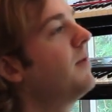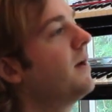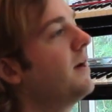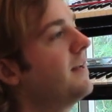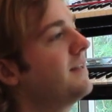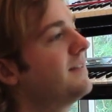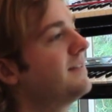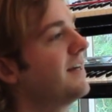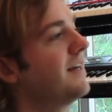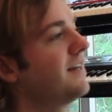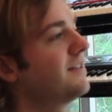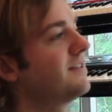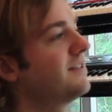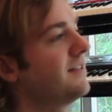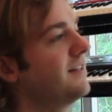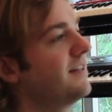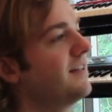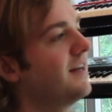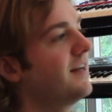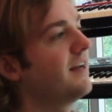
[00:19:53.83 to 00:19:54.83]
It's
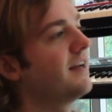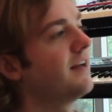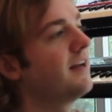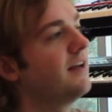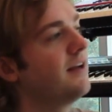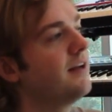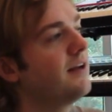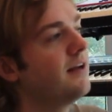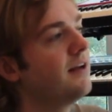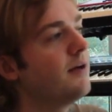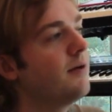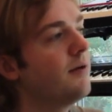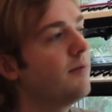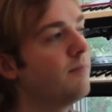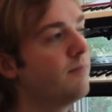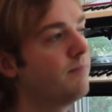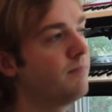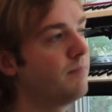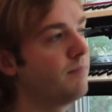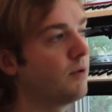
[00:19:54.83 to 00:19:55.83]
actually like
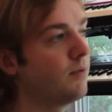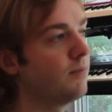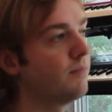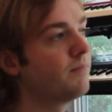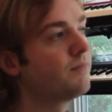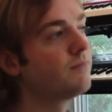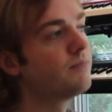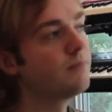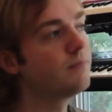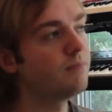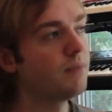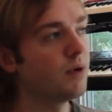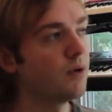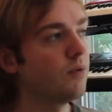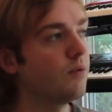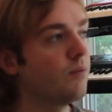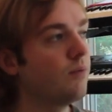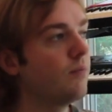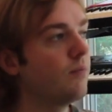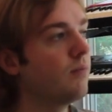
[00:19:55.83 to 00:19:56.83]
boom,
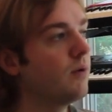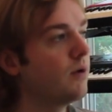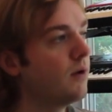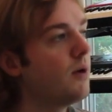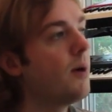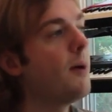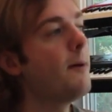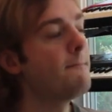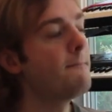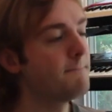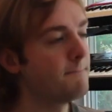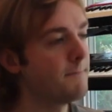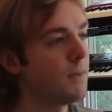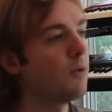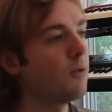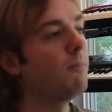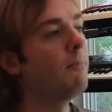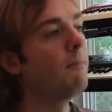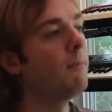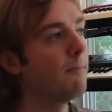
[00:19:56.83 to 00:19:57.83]
boom,
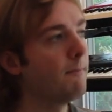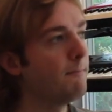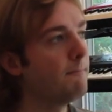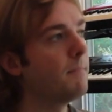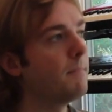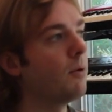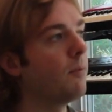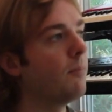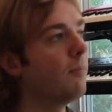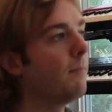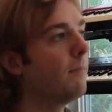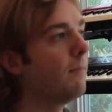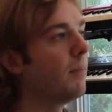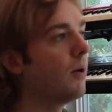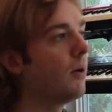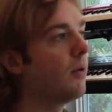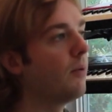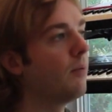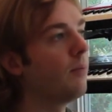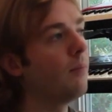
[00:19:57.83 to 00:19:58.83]
boom, boom, boom,
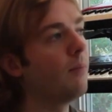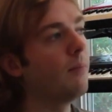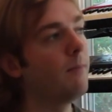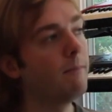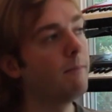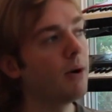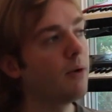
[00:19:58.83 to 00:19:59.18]
boom,